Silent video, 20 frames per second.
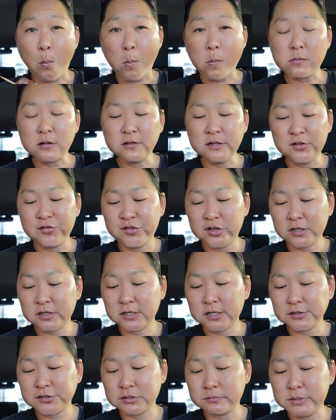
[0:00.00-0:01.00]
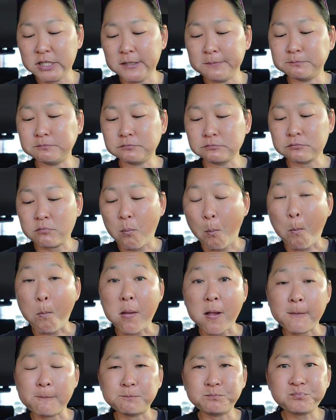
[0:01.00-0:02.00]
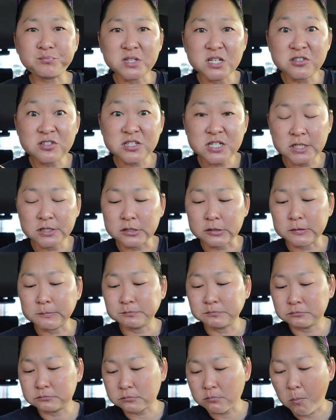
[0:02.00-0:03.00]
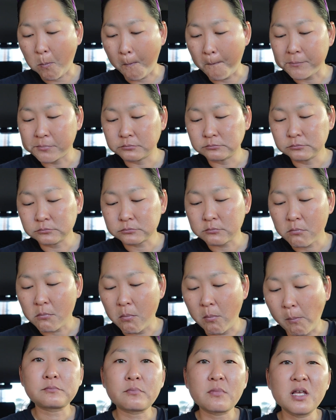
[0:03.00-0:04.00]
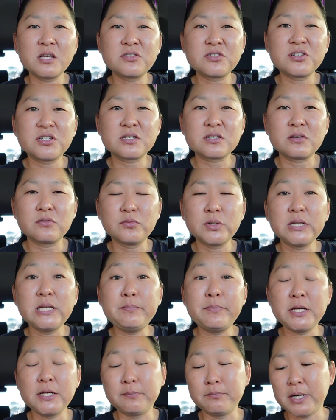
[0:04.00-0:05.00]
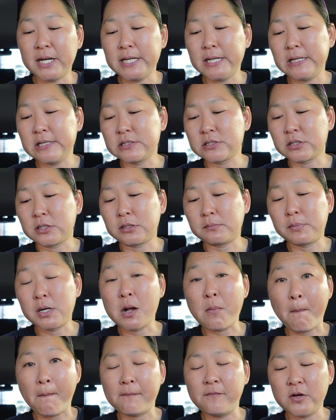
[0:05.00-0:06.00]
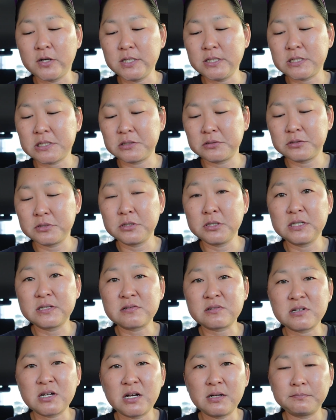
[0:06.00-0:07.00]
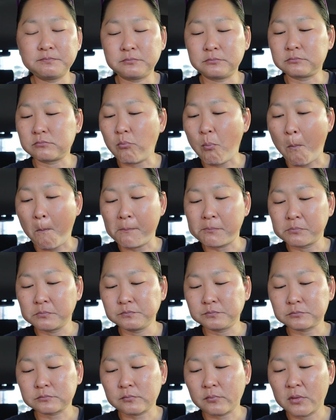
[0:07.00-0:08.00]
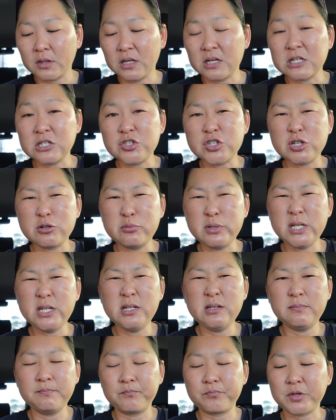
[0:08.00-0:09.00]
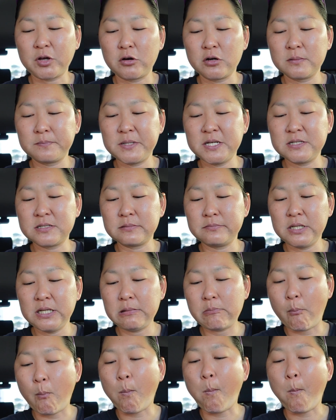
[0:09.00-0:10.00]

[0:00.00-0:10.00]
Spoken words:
Really thick cut to meat, but it's tender. It's just a really big bite is all, but very tender. It's not like a chewy, hard piece of meat.